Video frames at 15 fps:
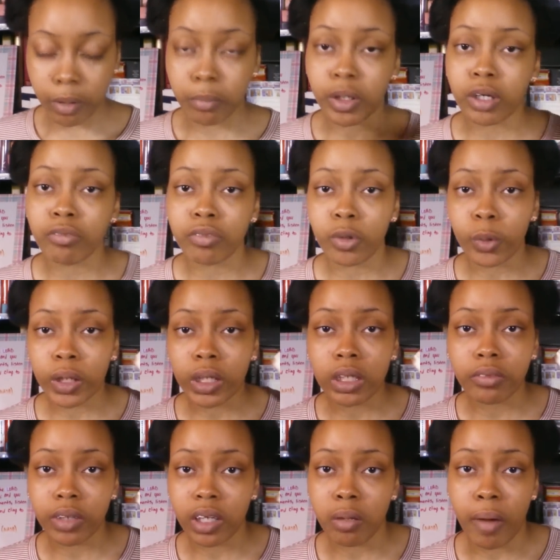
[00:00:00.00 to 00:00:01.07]
But I'm gonna
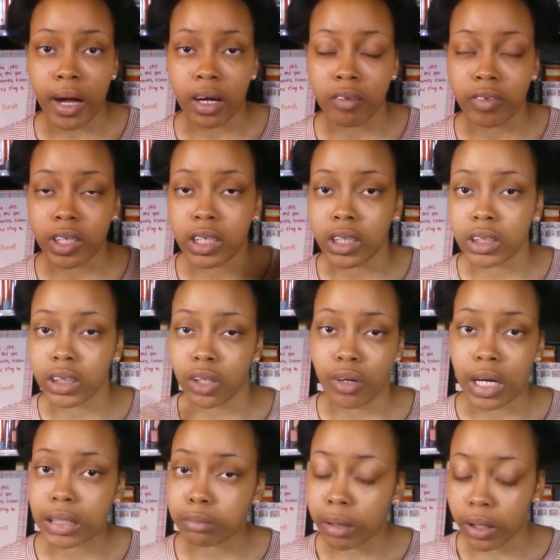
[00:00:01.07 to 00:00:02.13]
quickly read the back of it and then tell you
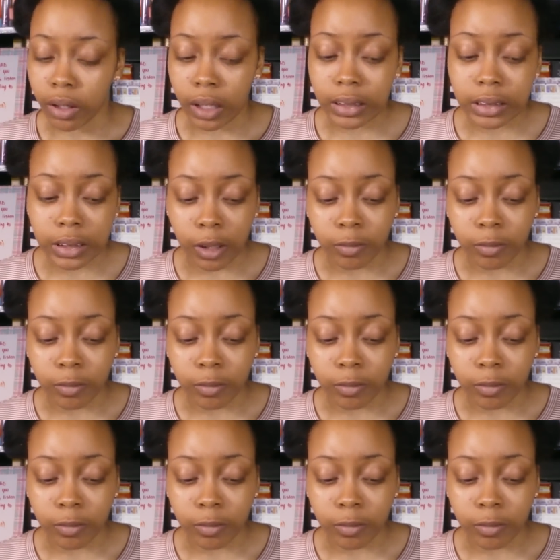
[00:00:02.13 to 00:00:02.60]
guys my thoughts.